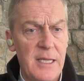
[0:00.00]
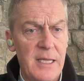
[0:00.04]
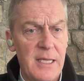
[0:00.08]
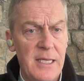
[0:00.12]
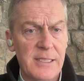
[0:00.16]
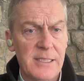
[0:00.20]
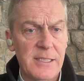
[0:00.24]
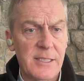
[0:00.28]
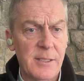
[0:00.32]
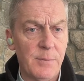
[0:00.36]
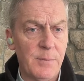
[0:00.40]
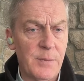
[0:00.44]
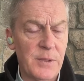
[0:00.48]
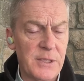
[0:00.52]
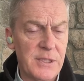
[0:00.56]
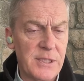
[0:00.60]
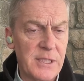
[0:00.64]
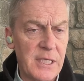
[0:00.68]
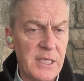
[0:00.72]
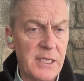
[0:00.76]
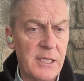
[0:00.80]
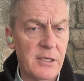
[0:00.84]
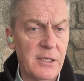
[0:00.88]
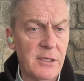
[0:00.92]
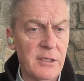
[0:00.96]
it's a
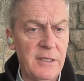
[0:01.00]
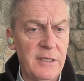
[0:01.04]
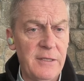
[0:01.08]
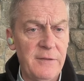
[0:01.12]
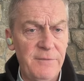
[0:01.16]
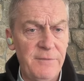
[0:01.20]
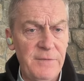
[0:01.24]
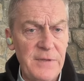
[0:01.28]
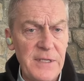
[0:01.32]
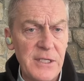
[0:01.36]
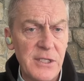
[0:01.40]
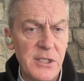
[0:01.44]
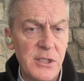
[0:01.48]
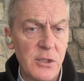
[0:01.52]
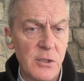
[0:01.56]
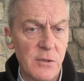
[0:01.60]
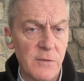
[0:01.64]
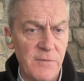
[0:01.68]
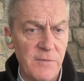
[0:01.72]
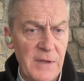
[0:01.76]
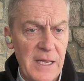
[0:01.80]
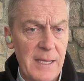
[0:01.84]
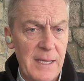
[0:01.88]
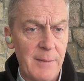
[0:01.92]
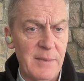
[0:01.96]
particularly feast or
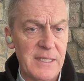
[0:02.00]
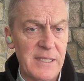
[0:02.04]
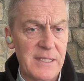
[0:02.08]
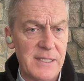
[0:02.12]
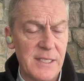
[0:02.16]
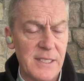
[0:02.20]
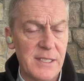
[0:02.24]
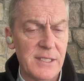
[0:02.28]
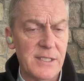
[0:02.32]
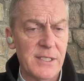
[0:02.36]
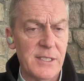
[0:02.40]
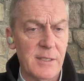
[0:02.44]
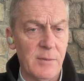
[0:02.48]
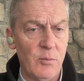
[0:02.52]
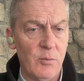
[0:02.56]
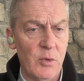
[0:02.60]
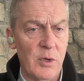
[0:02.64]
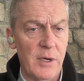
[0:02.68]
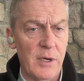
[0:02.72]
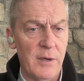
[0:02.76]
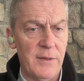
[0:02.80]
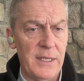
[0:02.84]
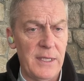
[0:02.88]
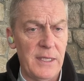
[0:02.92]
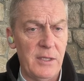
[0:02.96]
famine system
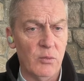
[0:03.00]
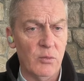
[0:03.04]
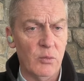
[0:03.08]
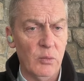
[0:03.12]
where the